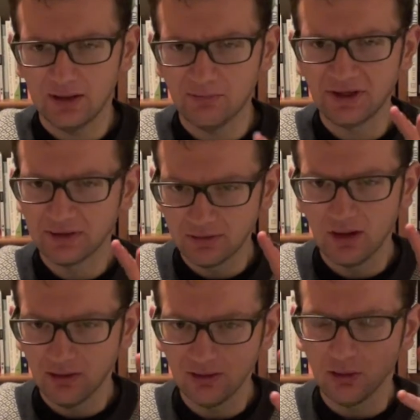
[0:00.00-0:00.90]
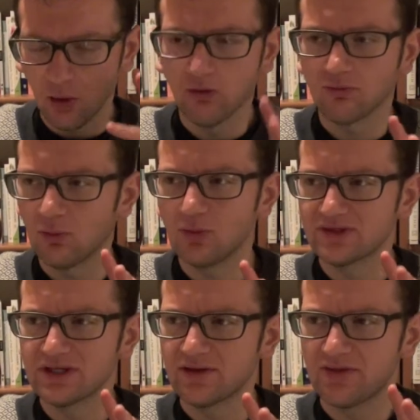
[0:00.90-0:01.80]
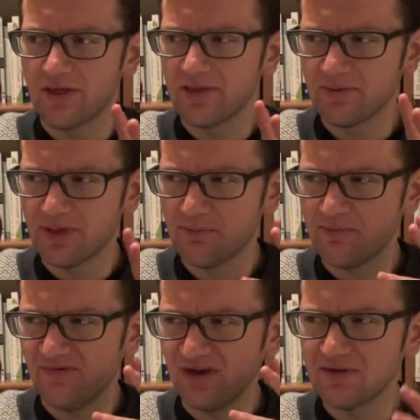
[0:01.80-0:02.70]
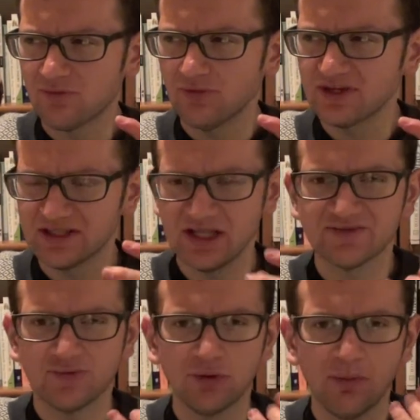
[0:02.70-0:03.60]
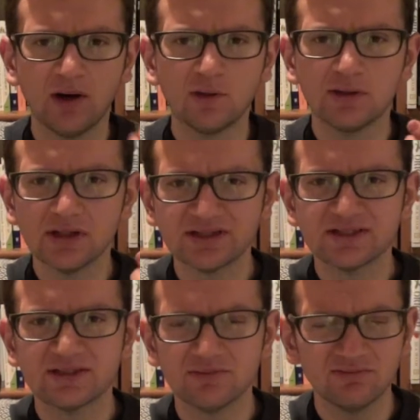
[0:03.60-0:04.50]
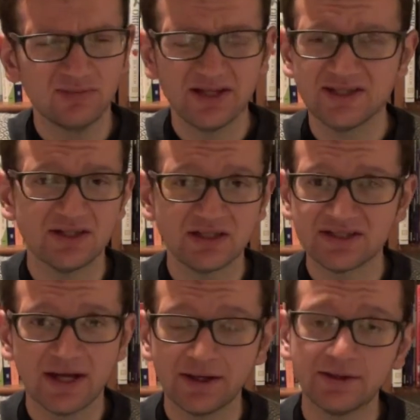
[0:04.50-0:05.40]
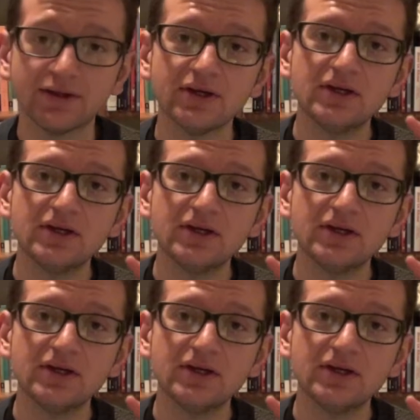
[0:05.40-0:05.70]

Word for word: I mean, a lot of water. The flavour on this lasts for about less than a second,